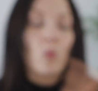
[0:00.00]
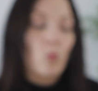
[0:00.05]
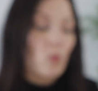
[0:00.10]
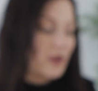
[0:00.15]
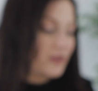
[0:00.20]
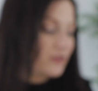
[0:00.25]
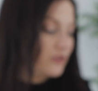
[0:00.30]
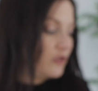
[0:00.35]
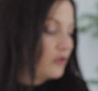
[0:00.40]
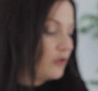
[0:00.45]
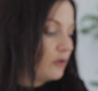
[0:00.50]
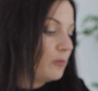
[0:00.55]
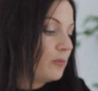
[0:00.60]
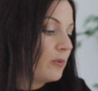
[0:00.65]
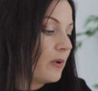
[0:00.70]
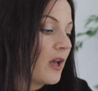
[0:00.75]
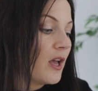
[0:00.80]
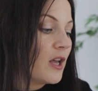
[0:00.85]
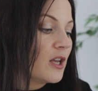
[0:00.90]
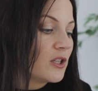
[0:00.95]
one
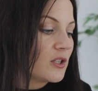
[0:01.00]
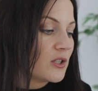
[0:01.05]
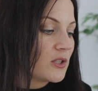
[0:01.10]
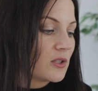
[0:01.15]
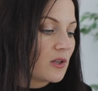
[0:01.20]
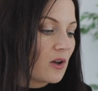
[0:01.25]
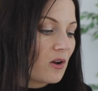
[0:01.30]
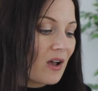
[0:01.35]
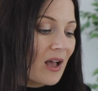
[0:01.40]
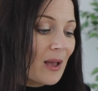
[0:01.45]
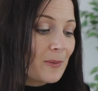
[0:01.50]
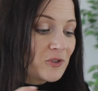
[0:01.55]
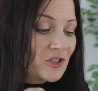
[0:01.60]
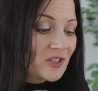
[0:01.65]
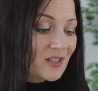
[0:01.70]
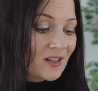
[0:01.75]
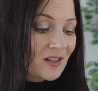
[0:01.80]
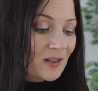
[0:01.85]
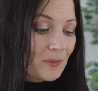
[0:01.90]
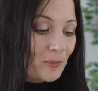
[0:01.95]
tube, so I'm
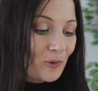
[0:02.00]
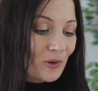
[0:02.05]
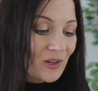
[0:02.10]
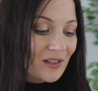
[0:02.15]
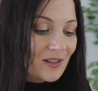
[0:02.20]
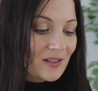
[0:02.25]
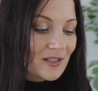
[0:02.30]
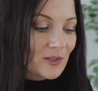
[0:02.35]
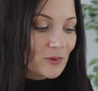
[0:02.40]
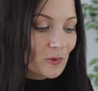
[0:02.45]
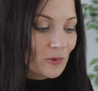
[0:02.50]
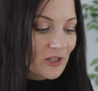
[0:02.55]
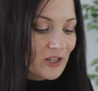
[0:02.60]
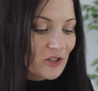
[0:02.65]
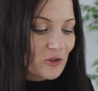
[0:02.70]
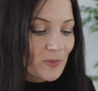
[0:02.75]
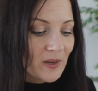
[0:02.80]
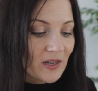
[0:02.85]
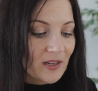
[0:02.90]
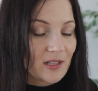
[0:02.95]
just gonna put it in
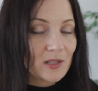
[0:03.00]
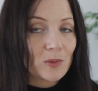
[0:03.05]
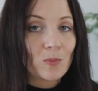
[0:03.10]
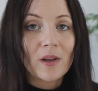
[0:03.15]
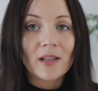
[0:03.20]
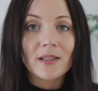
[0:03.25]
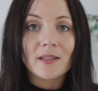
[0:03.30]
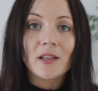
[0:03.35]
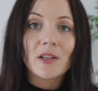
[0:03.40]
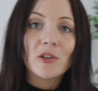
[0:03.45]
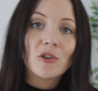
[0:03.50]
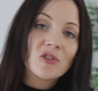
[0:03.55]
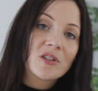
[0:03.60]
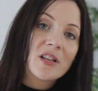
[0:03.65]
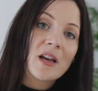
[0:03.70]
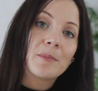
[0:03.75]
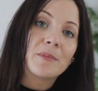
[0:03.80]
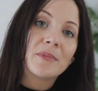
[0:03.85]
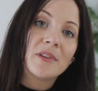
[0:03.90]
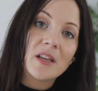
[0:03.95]
storage because once I use
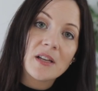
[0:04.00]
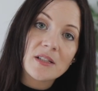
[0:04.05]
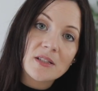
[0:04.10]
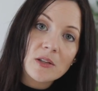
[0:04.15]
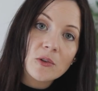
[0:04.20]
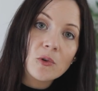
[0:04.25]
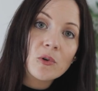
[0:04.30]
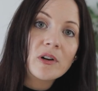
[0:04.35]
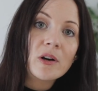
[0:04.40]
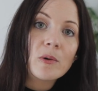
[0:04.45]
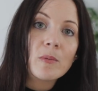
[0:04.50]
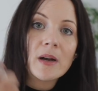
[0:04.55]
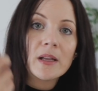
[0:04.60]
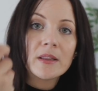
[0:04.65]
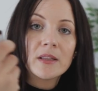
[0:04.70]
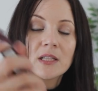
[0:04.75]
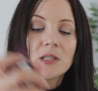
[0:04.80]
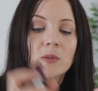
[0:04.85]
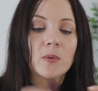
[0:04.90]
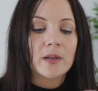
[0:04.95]
up the Isadora
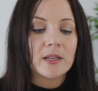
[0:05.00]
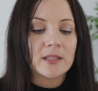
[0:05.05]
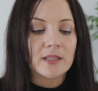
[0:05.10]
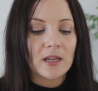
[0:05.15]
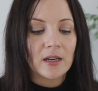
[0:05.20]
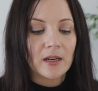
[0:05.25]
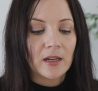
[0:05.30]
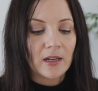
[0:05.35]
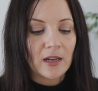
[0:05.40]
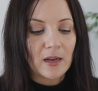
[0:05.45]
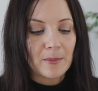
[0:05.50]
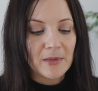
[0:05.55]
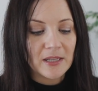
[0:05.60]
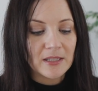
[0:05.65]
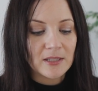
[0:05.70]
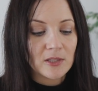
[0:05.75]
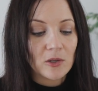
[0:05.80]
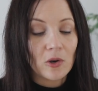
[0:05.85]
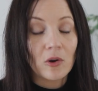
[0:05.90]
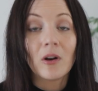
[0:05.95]
one, this one is gonna come
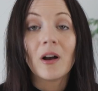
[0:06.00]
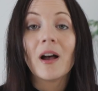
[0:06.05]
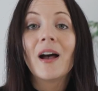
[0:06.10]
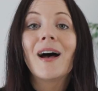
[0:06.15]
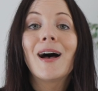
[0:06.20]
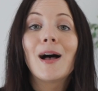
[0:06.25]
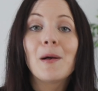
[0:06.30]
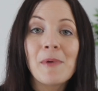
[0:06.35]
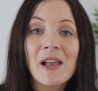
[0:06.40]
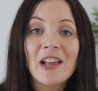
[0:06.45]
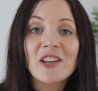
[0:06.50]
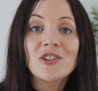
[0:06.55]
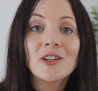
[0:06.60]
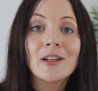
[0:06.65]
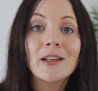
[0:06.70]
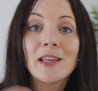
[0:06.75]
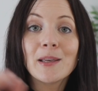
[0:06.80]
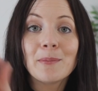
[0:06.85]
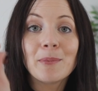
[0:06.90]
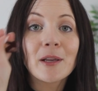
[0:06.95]
in. So I'm
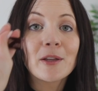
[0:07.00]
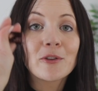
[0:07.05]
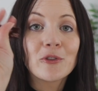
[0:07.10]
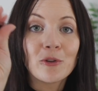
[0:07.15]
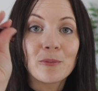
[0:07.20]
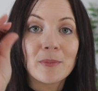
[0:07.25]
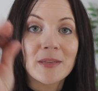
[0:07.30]
actually keeping two